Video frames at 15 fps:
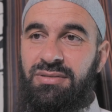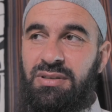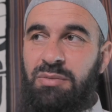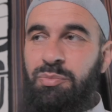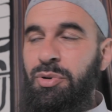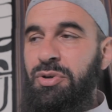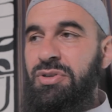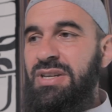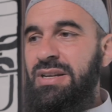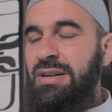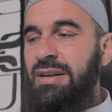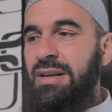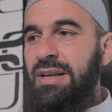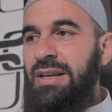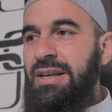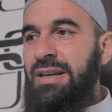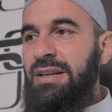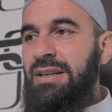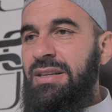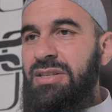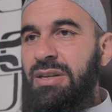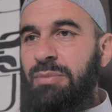A person
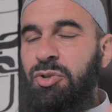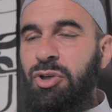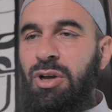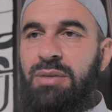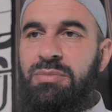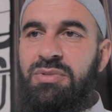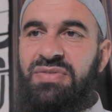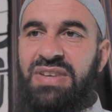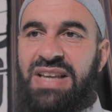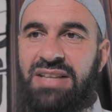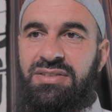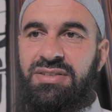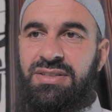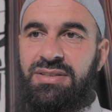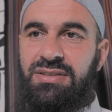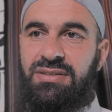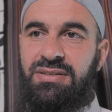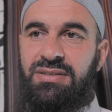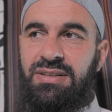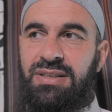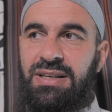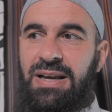sometimes forgets,
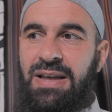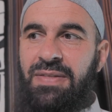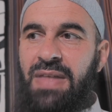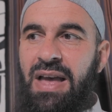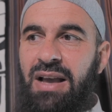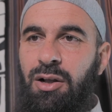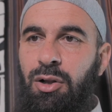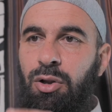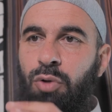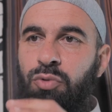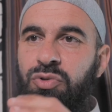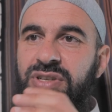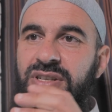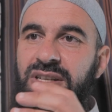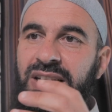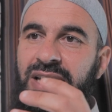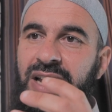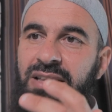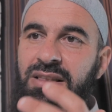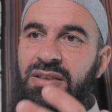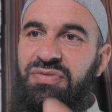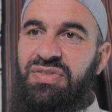and that cloaks
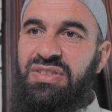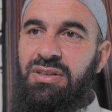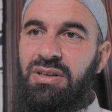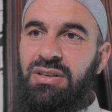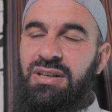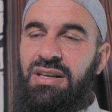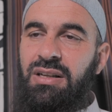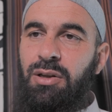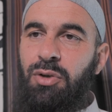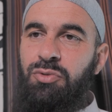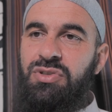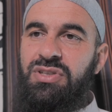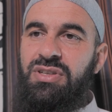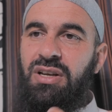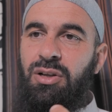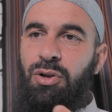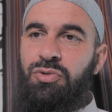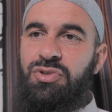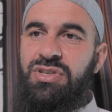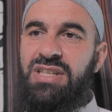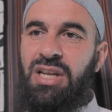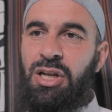again the fitrah, it
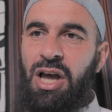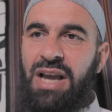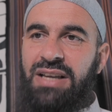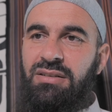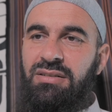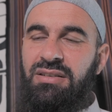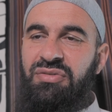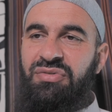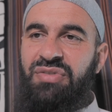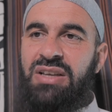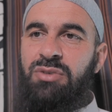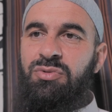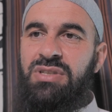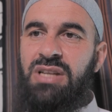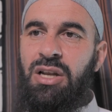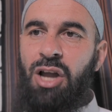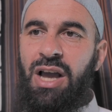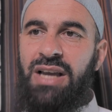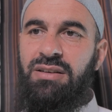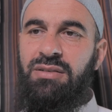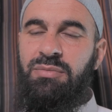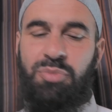cloaks the light, it veils the
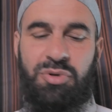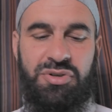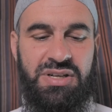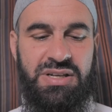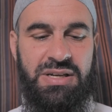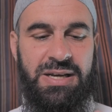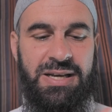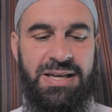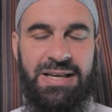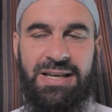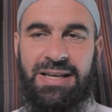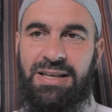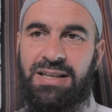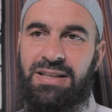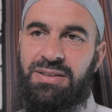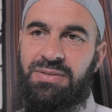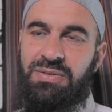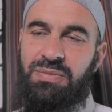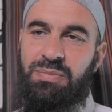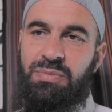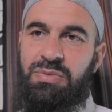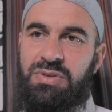light, and a person
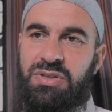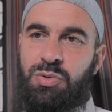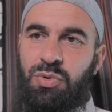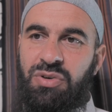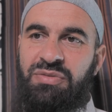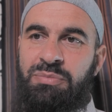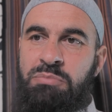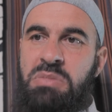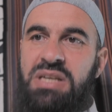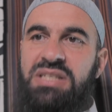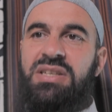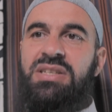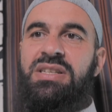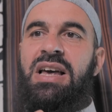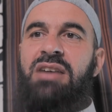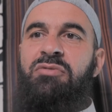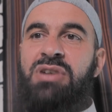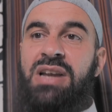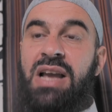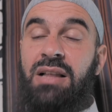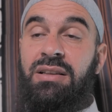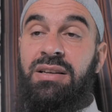sort of misses that
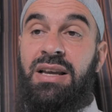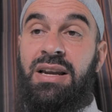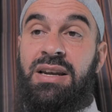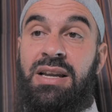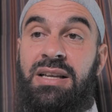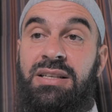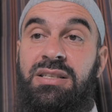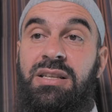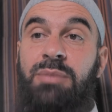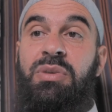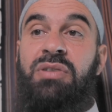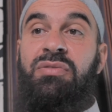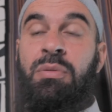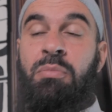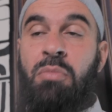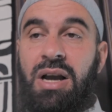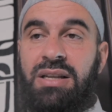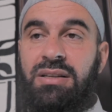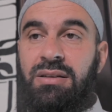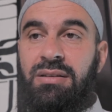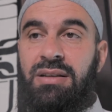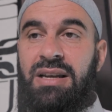reality and needs to be
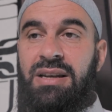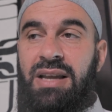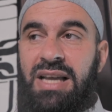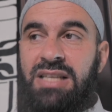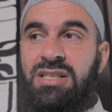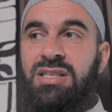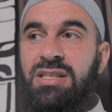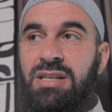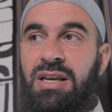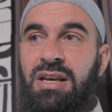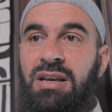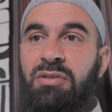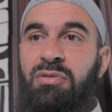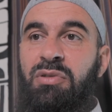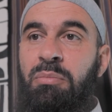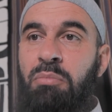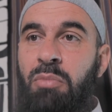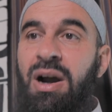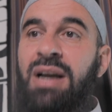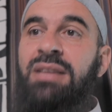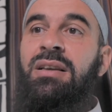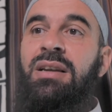reminded, and hence
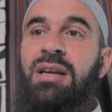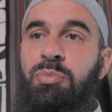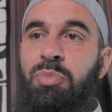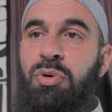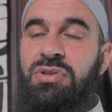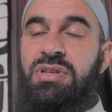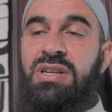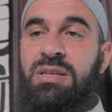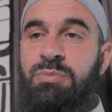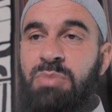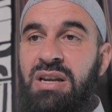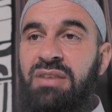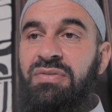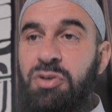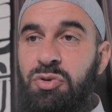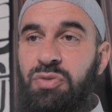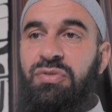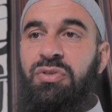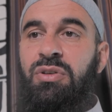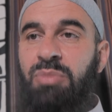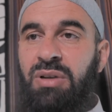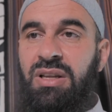reminding a person is beneficial
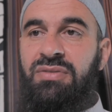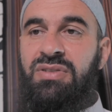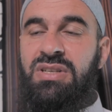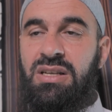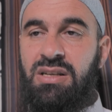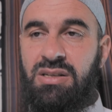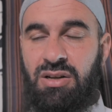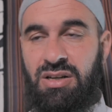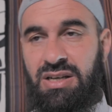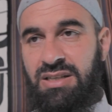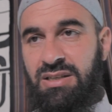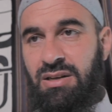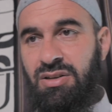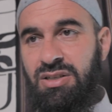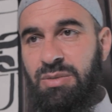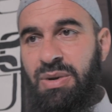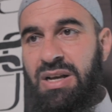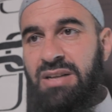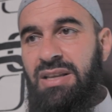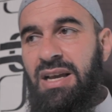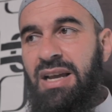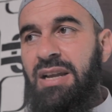for the believers, as Allah
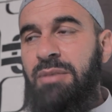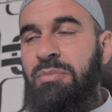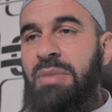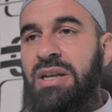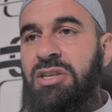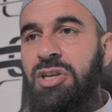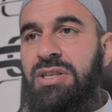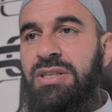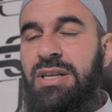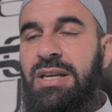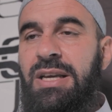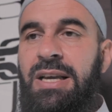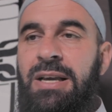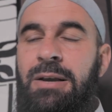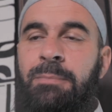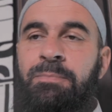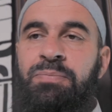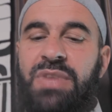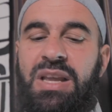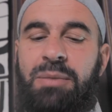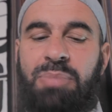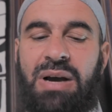subhanahu wa ta'ala mentions.
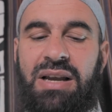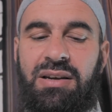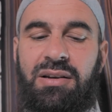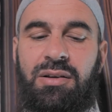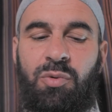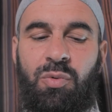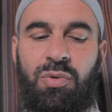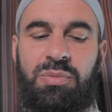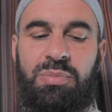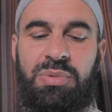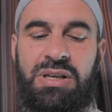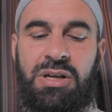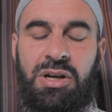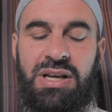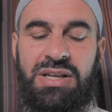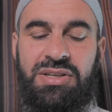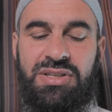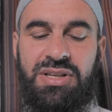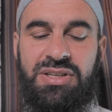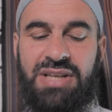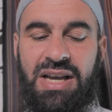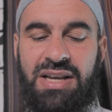But you know,
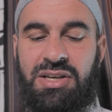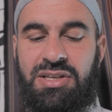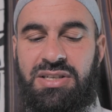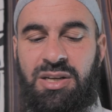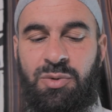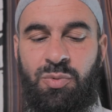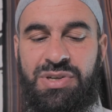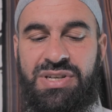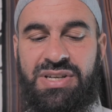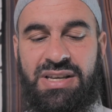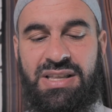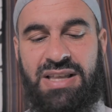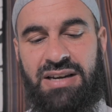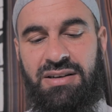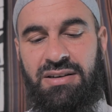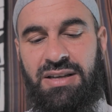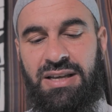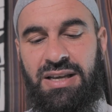instantaneously we see that